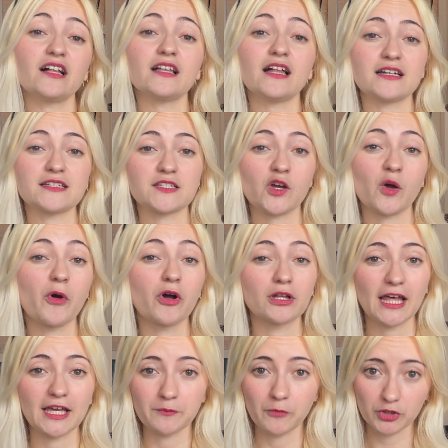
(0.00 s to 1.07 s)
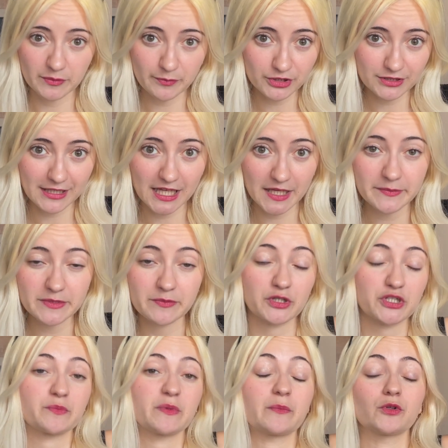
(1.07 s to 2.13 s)
has come online multiple times
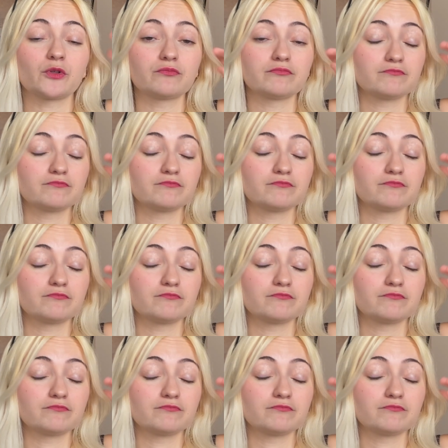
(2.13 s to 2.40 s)
because people